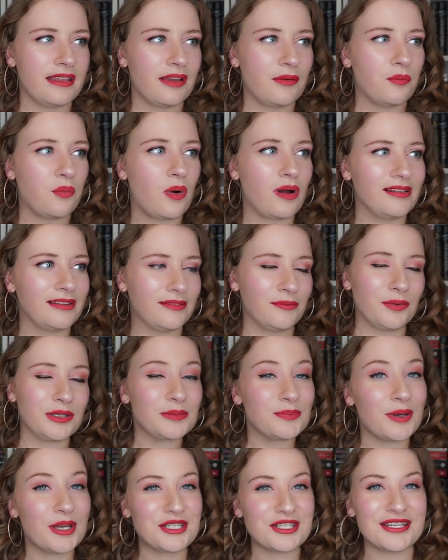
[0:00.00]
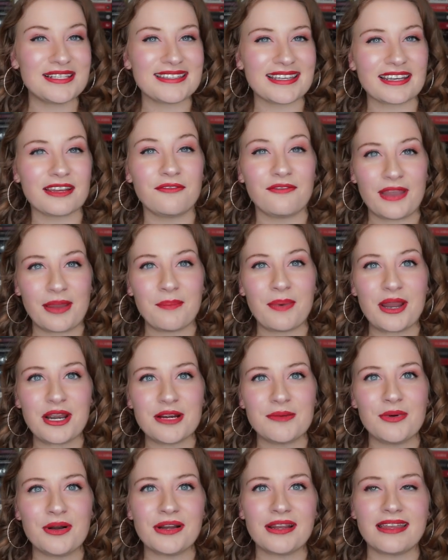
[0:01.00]
while it was pitched as like a
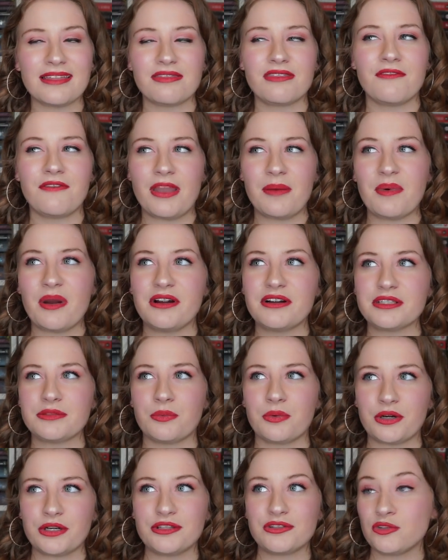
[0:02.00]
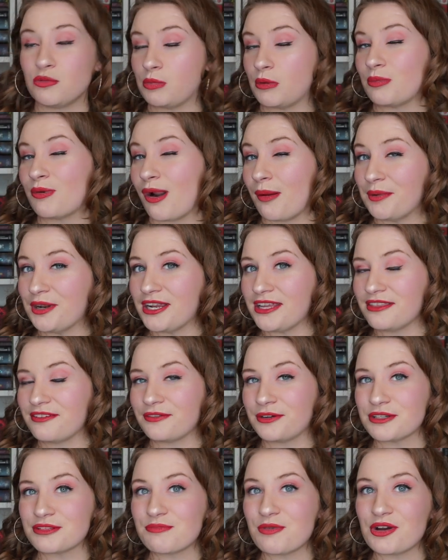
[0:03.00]
vampire book, the vampires weren't super prominent in the
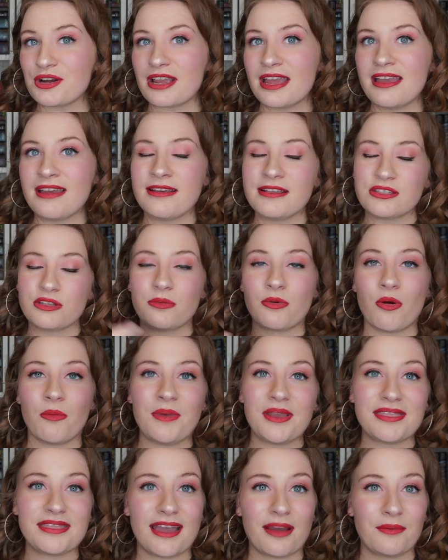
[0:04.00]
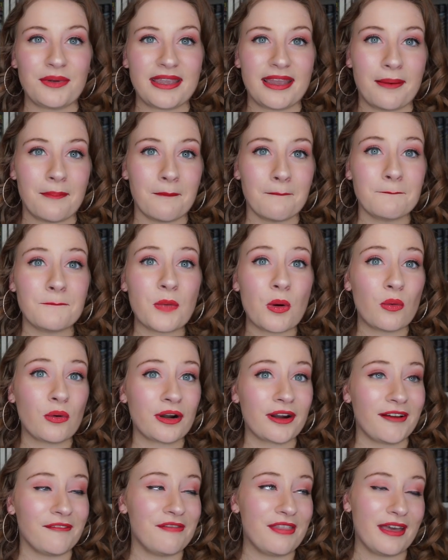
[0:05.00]
first book, so I'm hoping that we get
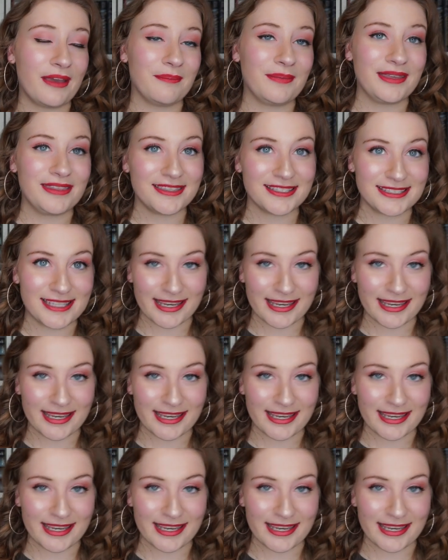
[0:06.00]
more of them in the